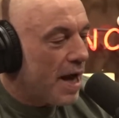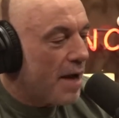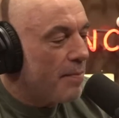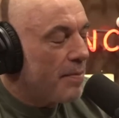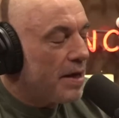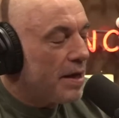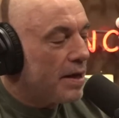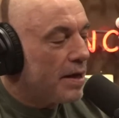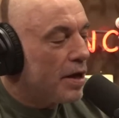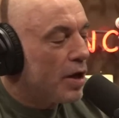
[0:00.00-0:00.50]
I
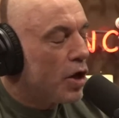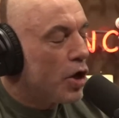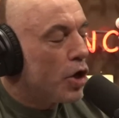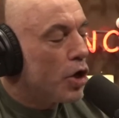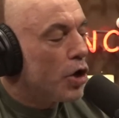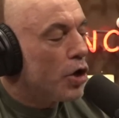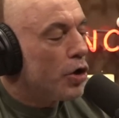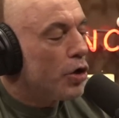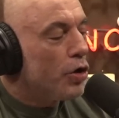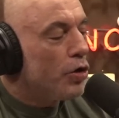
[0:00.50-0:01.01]
mean,
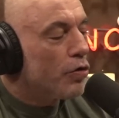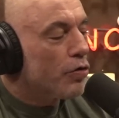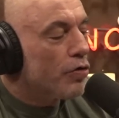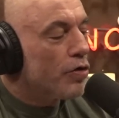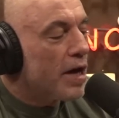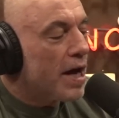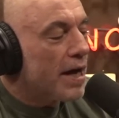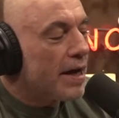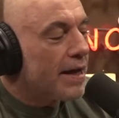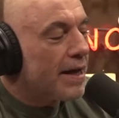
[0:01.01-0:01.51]
you're
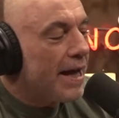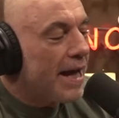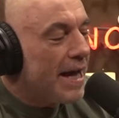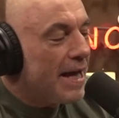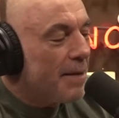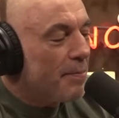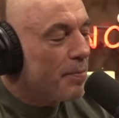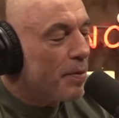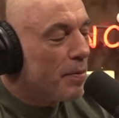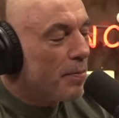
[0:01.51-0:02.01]
not
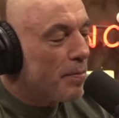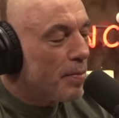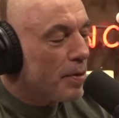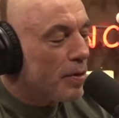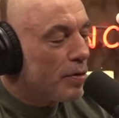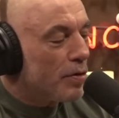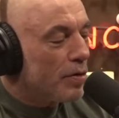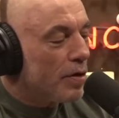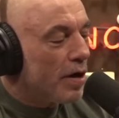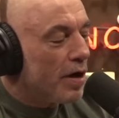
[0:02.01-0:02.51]

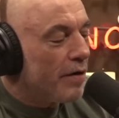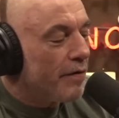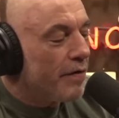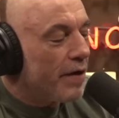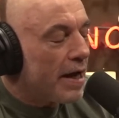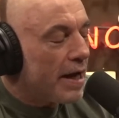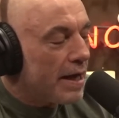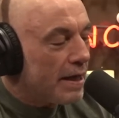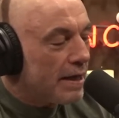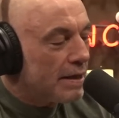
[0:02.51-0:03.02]
capable of
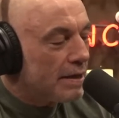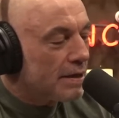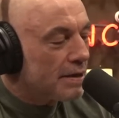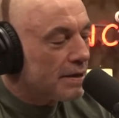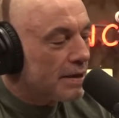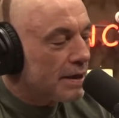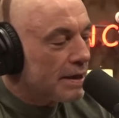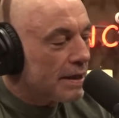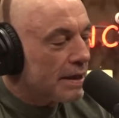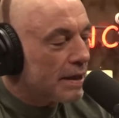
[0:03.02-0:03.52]

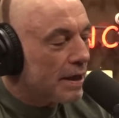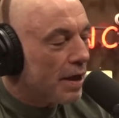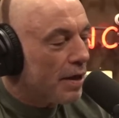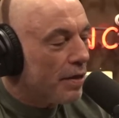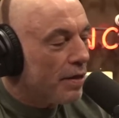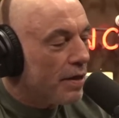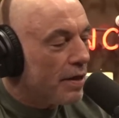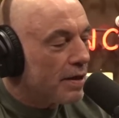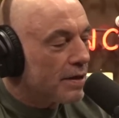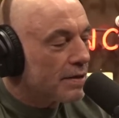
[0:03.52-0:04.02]
handling
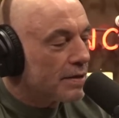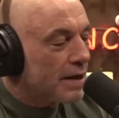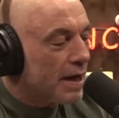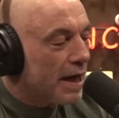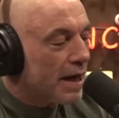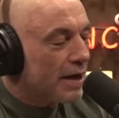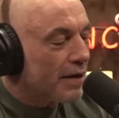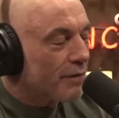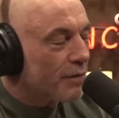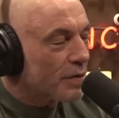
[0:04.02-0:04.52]
this
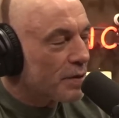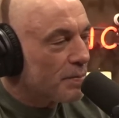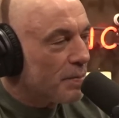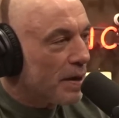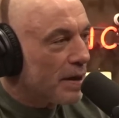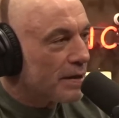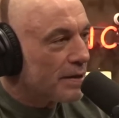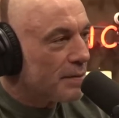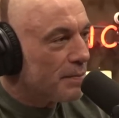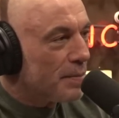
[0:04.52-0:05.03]
kind of
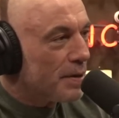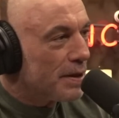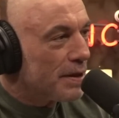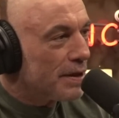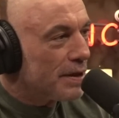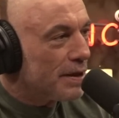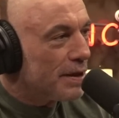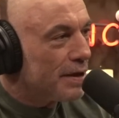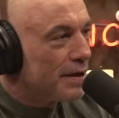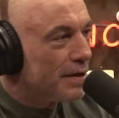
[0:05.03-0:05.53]

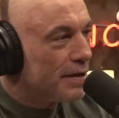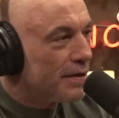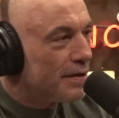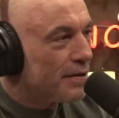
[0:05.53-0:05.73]
responsibility